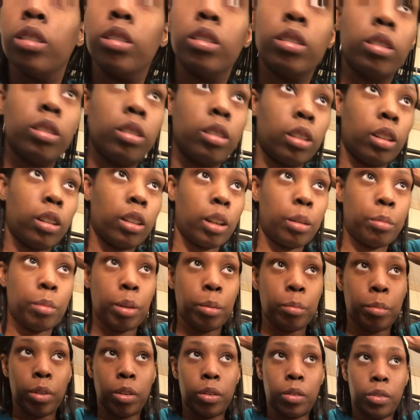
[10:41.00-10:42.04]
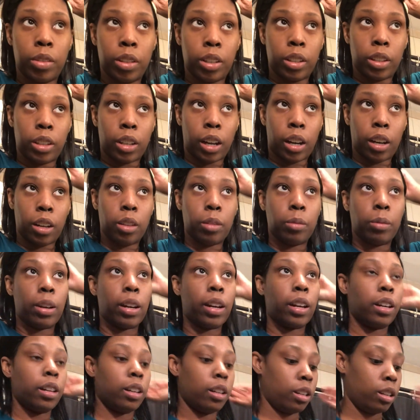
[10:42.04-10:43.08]
So let me move this out of the
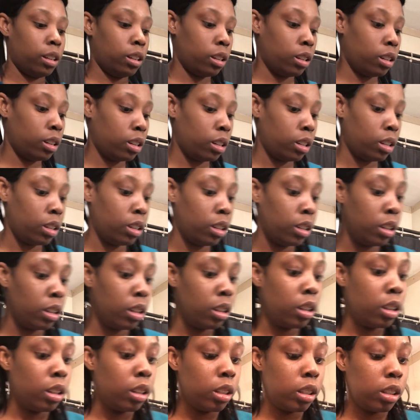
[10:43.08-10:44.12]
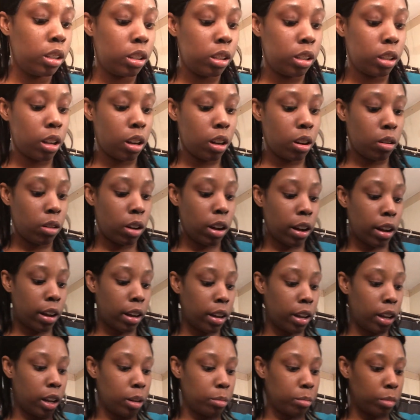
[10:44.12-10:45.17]
way. So I
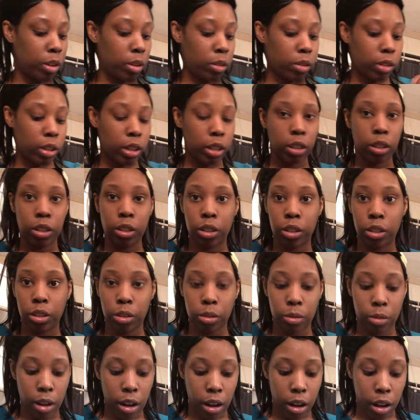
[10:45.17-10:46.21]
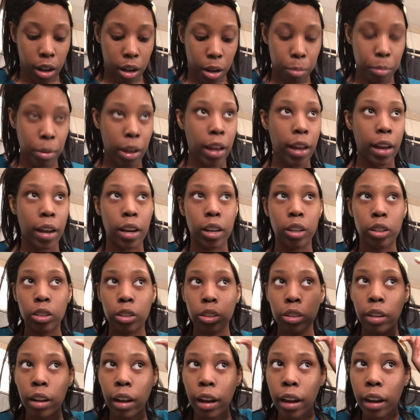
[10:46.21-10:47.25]
am going to add a
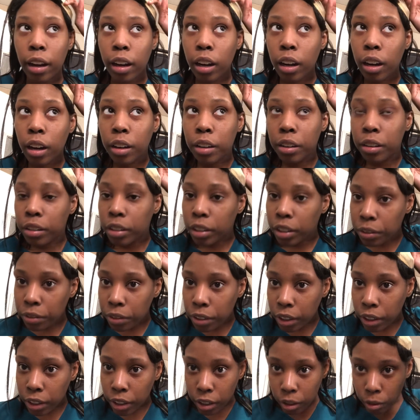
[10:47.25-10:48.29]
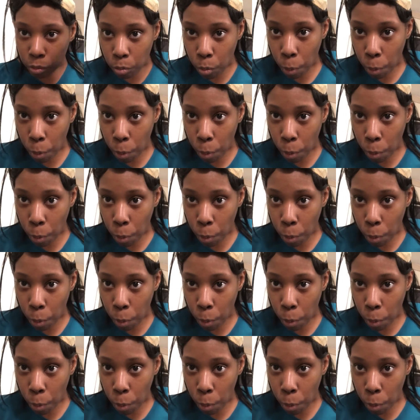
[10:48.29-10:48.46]
track underneath here